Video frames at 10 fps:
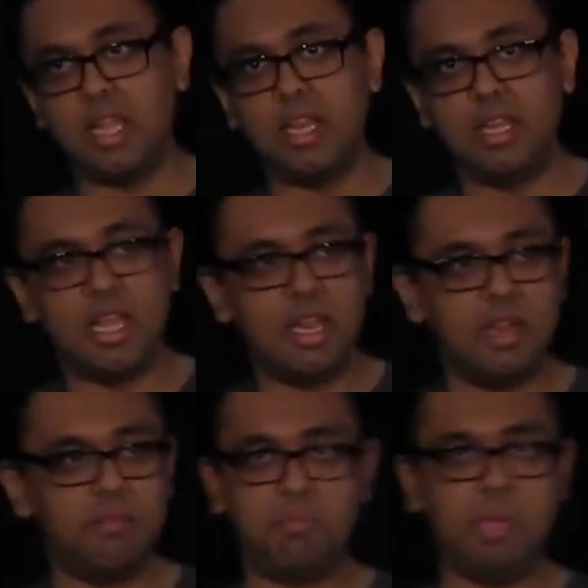it,
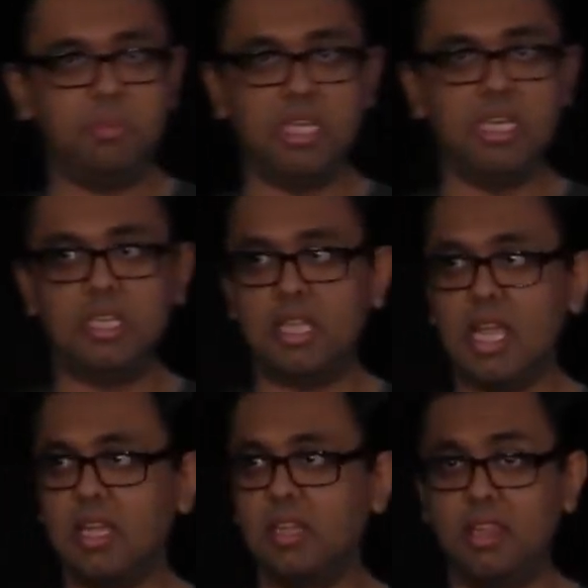and people didn't
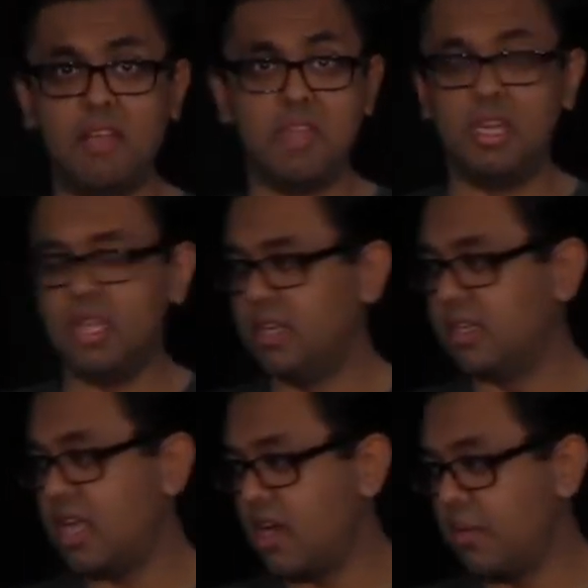like love it
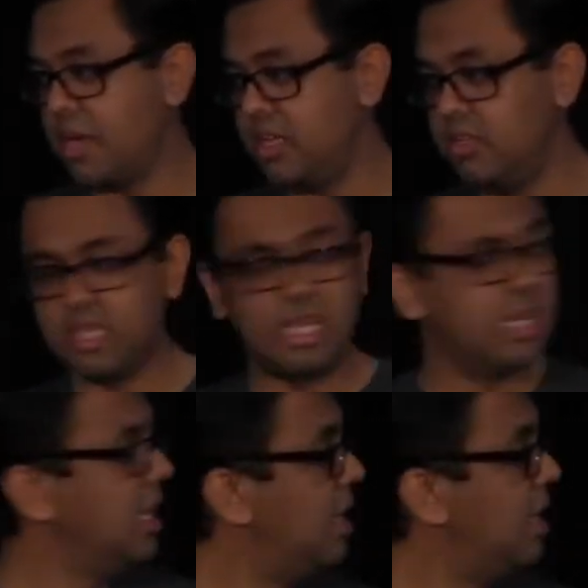and care about using it.